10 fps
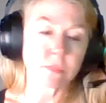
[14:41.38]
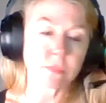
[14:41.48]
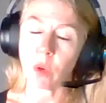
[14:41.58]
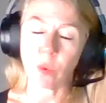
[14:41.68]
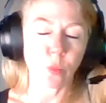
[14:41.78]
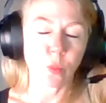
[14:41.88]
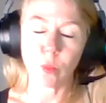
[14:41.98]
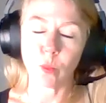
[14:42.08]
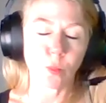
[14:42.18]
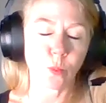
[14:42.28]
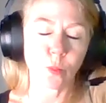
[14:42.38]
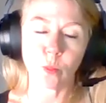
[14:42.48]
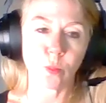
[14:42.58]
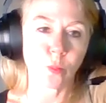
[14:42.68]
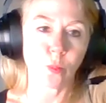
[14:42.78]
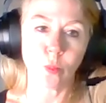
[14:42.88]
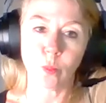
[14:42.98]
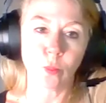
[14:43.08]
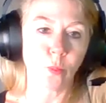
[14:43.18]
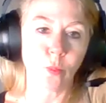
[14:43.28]

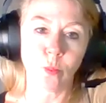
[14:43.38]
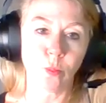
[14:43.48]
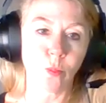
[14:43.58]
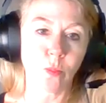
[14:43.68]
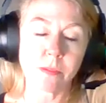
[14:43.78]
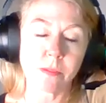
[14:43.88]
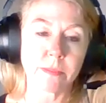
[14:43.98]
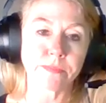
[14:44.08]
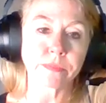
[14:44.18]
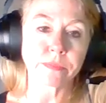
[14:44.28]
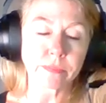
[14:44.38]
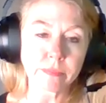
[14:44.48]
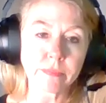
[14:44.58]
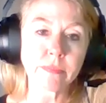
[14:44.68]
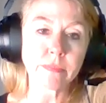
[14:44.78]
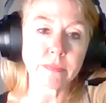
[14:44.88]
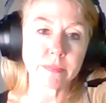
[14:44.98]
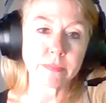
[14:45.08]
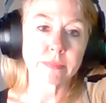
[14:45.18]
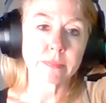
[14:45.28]

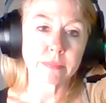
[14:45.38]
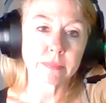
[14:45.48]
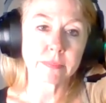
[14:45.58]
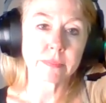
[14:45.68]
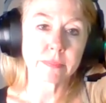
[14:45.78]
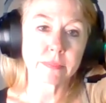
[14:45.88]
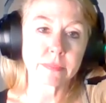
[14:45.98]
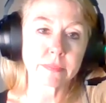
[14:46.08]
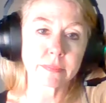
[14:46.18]
The person shown says nothing.